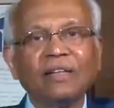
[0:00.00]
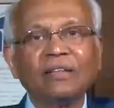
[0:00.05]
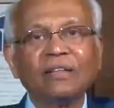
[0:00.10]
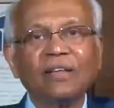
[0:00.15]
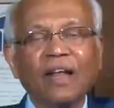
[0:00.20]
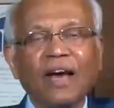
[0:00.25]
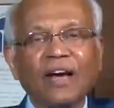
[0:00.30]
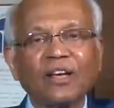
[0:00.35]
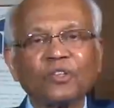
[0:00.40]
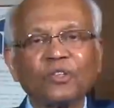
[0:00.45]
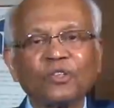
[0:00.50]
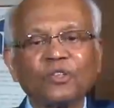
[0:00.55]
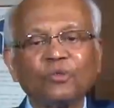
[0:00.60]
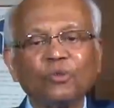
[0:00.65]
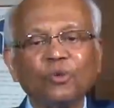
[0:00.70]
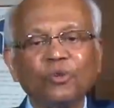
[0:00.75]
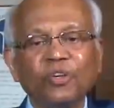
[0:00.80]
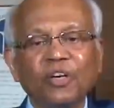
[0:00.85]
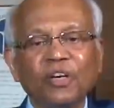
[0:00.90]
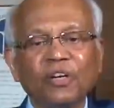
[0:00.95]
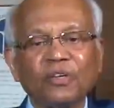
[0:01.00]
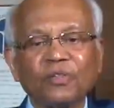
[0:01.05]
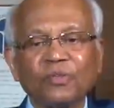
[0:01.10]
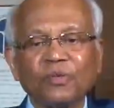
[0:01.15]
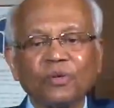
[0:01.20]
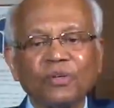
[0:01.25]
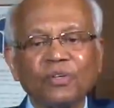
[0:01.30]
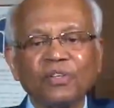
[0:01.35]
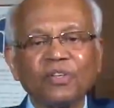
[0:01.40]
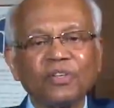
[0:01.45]
the last 2 years.
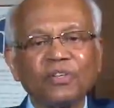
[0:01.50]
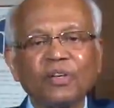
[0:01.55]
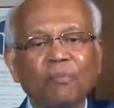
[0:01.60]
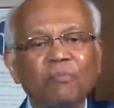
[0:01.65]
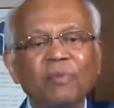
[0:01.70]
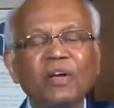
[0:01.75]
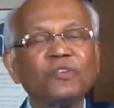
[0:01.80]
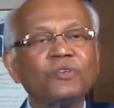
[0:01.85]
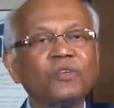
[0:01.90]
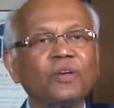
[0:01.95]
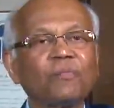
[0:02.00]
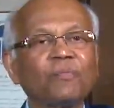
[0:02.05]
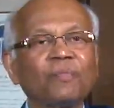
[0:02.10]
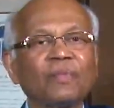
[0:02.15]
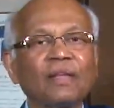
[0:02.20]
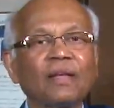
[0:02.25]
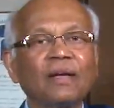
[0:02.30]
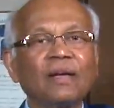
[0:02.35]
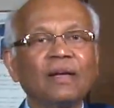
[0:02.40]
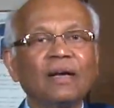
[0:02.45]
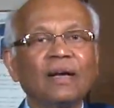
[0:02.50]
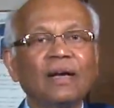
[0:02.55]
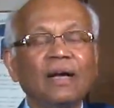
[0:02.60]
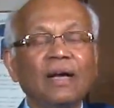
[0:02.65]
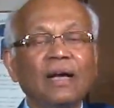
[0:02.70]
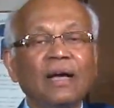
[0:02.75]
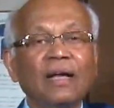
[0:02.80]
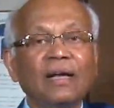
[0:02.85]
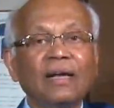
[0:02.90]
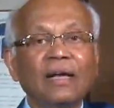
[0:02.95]
So it is amazing.
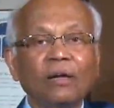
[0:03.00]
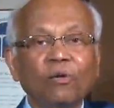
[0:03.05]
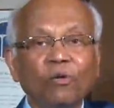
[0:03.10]
Now you